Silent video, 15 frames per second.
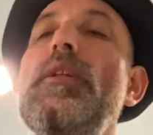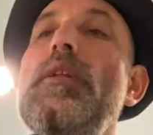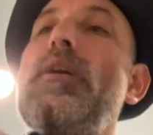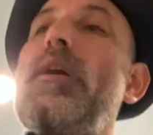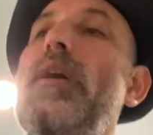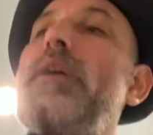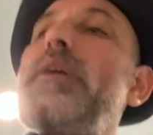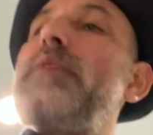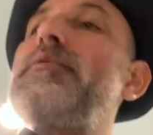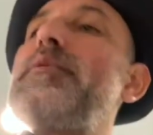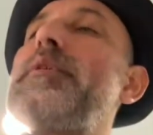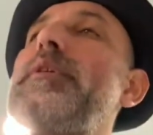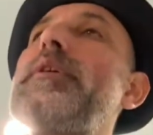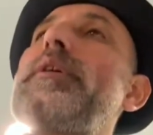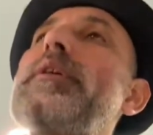I have
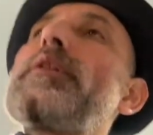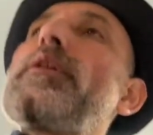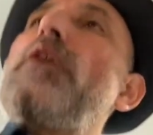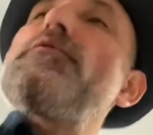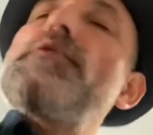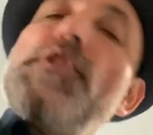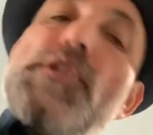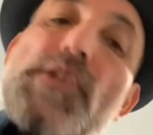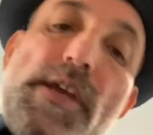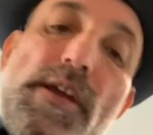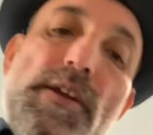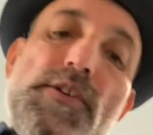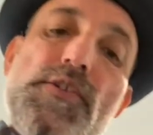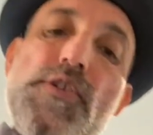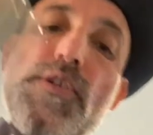ground
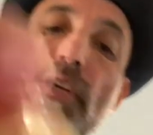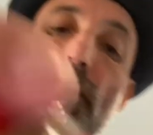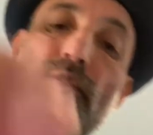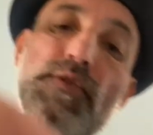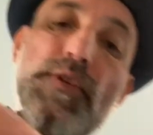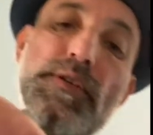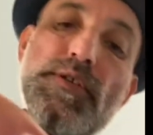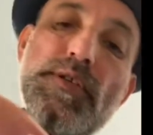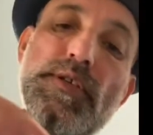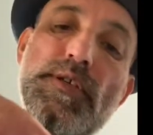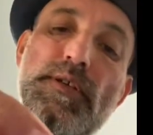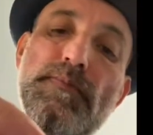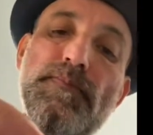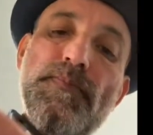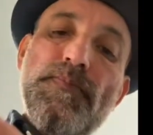sage, as you can see.